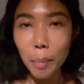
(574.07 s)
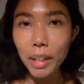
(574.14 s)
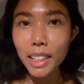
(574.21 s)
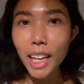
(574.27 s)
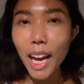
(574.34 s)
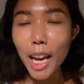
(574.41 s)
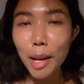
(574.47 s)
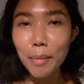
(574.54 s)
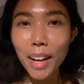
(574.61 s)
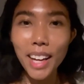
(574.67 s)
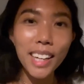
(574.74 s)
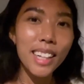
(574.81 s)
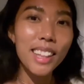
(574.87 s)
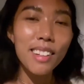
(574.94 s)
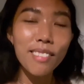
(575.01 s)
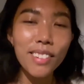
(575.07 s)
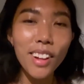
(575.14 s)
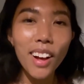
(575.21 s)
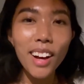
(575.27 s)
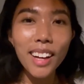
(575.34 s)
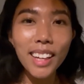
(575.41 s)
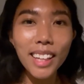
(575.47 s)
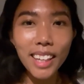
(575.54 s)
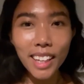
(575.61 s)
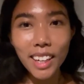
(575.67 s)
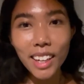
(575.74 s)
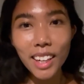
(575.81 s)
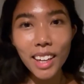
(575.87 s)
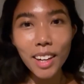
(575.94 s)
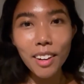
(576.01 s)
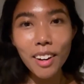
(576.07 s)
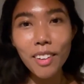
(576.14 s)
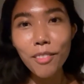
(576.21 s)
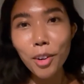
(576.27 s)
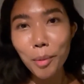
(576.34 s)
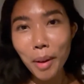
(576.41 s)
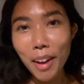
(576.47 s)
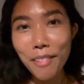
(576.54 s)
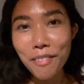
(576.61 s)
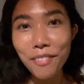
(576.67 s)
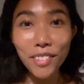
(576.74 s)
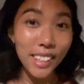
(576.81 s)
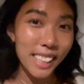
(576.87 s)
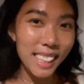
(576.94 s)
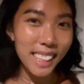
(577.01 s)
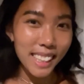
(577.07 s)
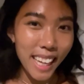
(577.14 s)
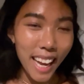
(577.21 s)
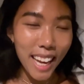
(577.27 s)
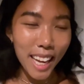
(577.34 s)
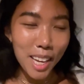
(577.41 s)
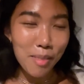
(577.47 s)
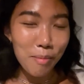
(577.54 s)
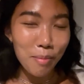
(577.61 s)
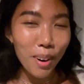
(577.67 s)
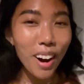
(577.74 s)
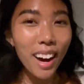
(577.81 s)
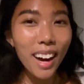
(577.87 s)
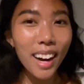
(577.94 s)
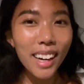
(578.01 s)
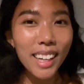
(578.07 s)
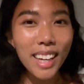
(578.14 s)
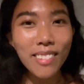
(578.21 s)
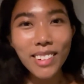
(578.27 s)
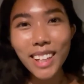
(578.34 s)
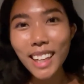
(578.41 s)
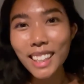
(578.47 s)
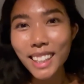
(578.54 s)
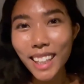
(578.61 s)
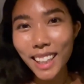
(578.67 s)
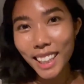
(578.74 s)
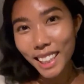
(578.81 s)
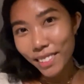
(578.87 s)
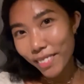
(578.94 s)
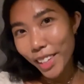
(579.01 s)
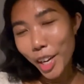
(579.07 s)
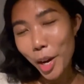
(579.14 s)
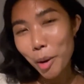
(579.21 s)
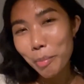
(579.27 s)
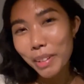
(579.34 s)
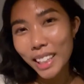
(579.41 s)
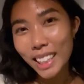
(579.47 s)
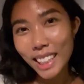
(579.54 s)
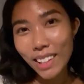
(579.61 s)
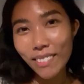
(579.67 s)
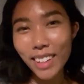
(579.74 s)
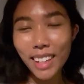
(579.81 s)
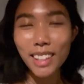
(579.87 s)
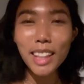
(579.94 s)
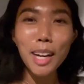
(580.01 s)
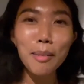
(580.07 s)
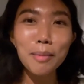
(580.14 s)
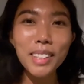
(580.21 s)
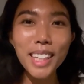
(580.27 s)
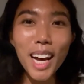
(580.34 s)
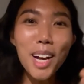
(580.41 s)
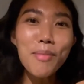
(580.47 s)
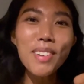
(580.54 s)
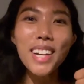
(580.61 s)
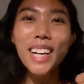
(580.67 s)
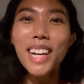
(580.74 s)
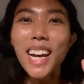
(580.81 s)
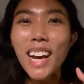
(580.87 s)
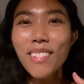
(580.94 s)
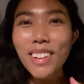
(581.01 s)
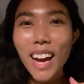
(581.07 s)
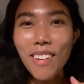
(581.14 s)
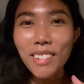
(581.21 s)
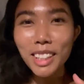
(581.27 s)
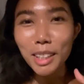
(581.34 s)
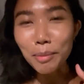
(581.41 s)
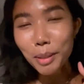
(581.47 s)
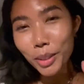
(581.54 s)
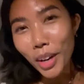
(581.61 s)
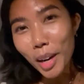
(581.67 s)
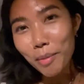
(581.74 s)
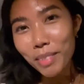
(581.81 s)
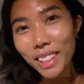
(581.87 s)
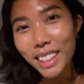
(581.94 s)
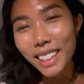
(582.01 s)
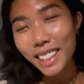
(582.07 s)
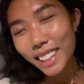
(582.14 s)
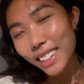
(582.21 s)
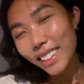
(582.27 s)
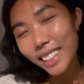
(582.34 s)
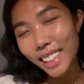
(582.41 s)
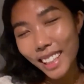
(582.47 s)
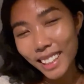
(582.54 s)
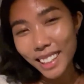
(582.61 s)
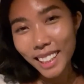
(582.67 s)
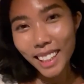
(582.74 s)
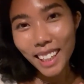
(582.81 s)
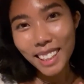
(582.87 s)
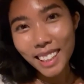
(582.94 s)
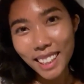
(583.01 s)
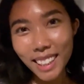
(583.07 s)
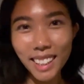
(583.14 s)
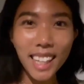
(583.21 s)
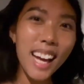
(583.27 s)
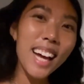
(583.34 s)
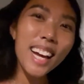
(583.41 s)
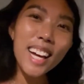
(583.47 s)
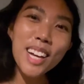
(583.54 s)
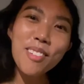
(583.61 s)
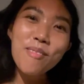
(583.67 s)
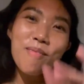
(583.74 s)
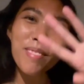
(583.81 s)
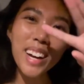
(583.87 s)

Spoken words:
But I am ending the vlog here for my first day in Prague. If you guys like this video, please give it a thumbs up. If you haven't subscribed, please do. And I'll see you guys next time.